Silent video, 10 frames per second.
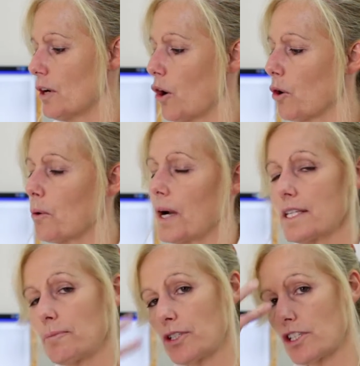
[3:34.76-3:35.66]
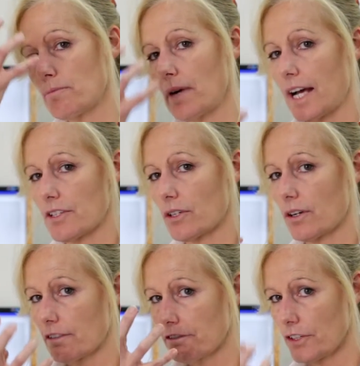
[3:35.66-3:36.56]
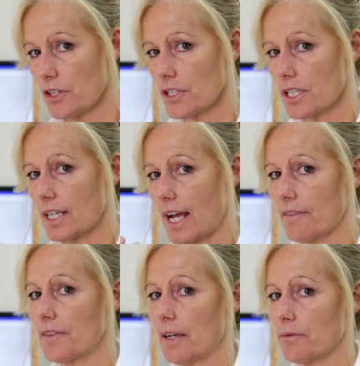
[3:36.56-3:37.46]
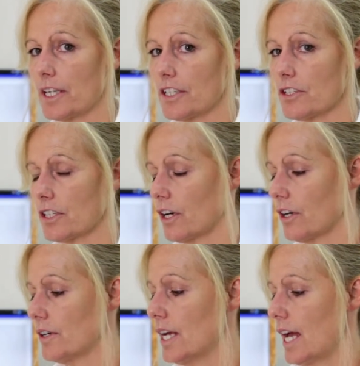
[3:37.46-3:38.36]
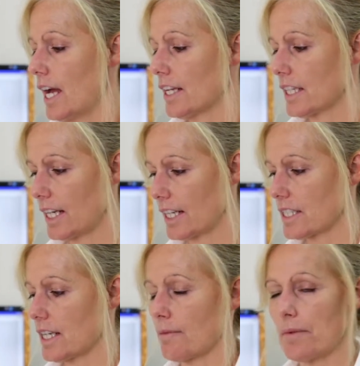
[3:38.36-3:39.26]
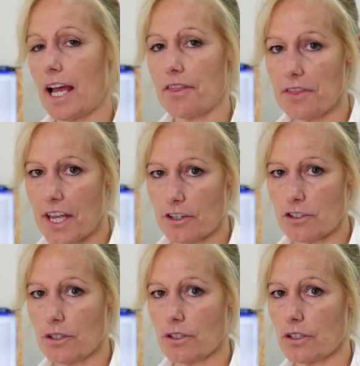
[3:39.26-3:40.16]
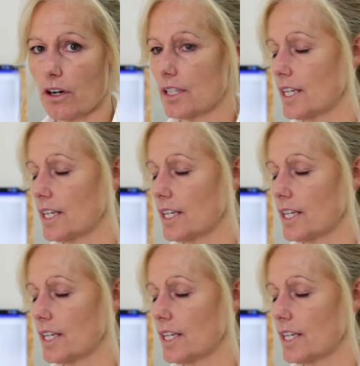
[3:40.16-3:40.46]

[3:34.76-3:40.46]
Always put your mask on first and have that ready to go, connect it up and then turn it on.